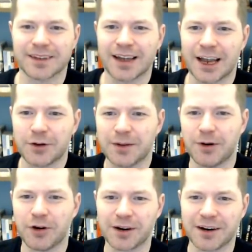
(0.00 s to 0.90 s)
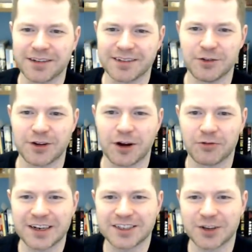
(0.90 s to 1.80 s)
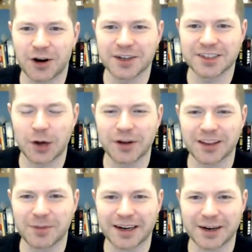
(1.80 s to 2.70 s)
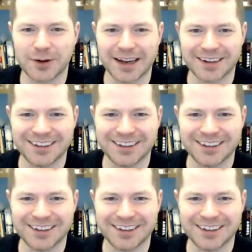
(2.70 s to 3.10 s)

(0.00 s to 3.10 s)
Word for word: Got you into poker because you saw rich stars throwing their money away.